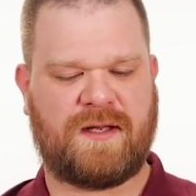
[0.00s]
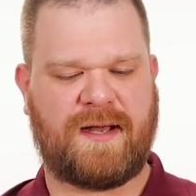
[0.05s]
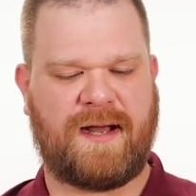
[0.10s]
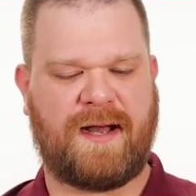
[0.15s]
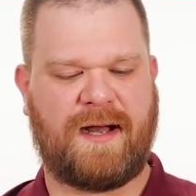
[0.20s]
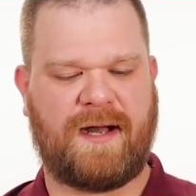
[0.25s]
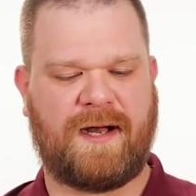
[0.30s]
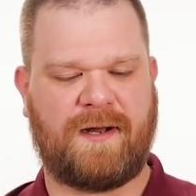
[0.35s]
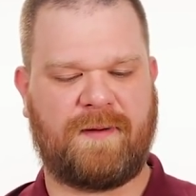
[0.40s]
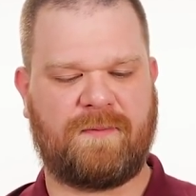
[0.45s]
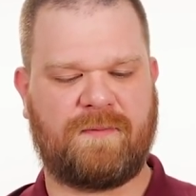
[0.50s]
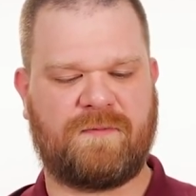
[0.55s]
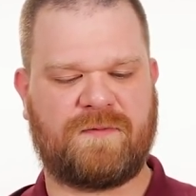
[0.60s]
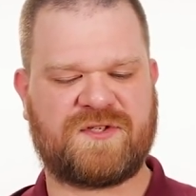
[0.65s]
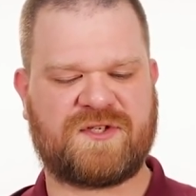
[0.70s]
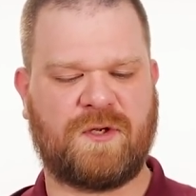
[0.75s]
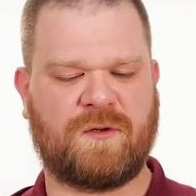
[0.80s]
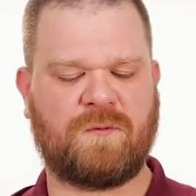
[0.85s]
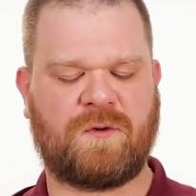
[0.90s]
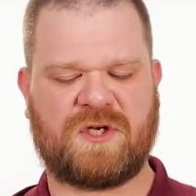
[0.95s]
Um,
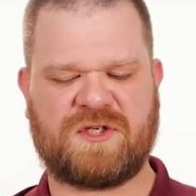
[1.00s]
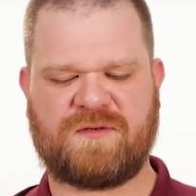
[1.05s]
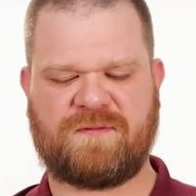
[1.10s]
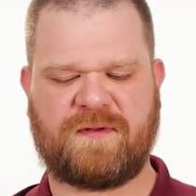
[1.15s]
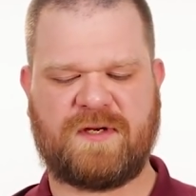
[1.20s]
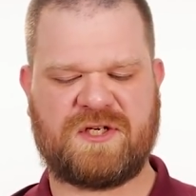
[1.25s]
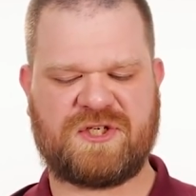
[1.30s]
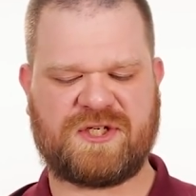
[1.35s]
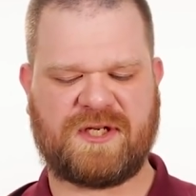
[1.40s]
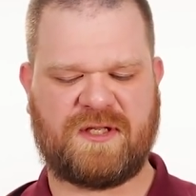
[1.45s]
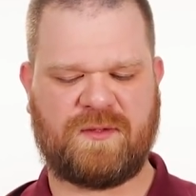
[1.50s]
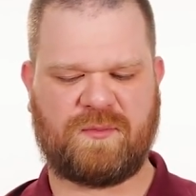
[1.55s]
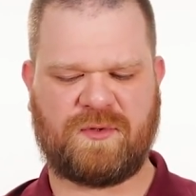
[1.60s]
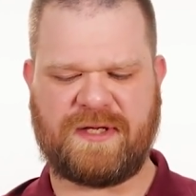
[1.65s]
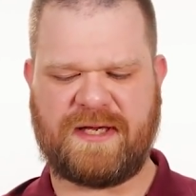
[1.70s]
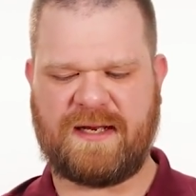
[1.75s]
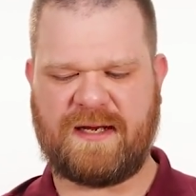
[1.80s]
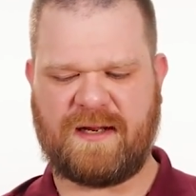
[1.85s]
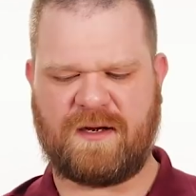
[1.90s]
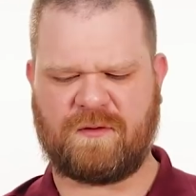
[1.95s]
stonewash finish on the
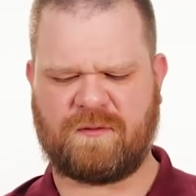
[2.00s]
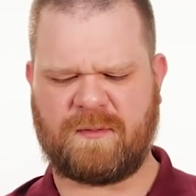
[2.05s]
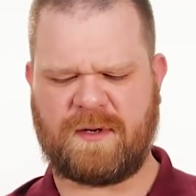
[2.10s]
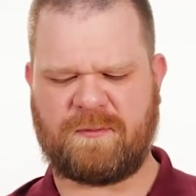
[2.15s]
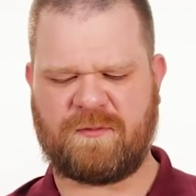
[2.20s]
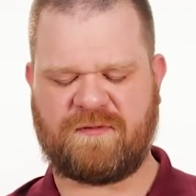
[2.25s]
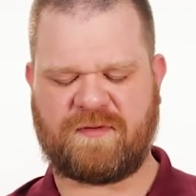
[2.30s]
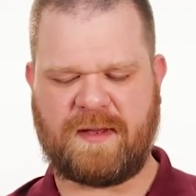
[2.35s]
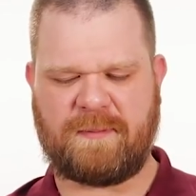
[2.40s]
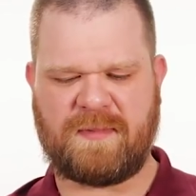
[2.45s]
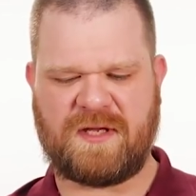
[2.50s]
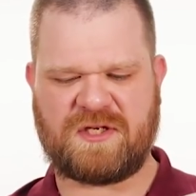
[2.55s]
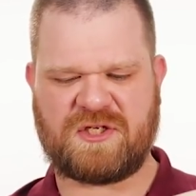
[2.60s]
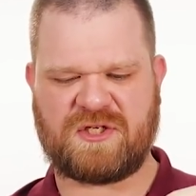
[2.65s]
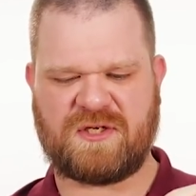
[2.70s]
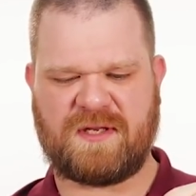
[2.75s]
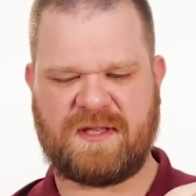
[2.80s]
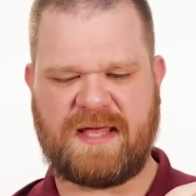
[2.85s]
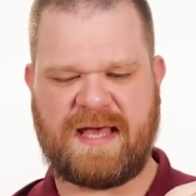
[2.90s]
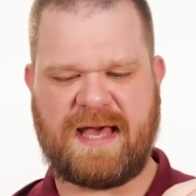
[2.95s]
blade, I don't remember if I
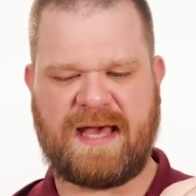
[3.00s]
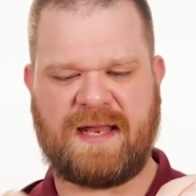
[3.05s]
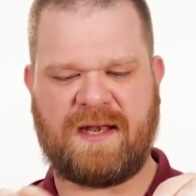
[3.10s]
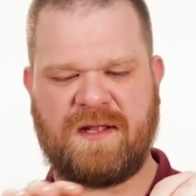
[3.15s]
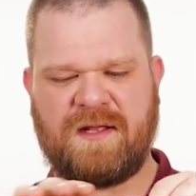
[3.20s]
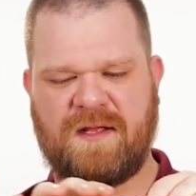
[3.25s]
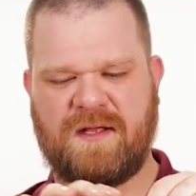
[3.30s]
mentioned that.